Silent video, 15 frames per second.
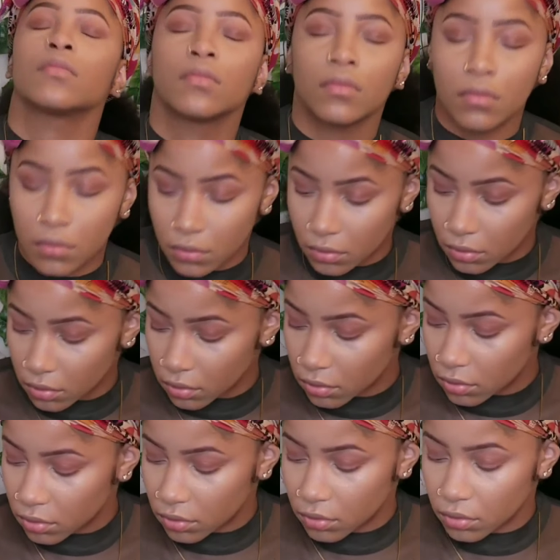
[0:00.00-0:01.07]

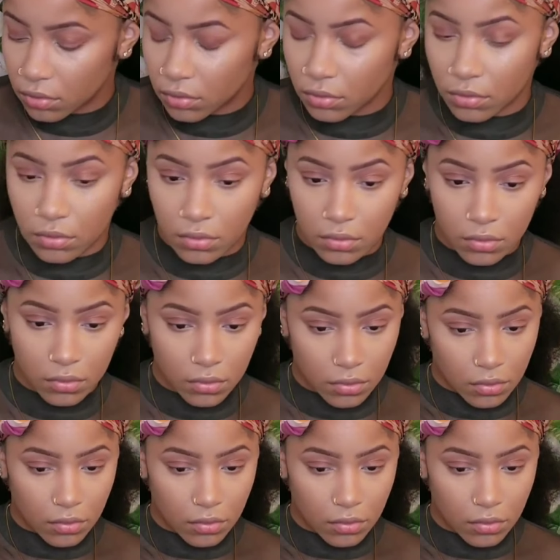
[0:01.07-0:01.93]
Nothing is said.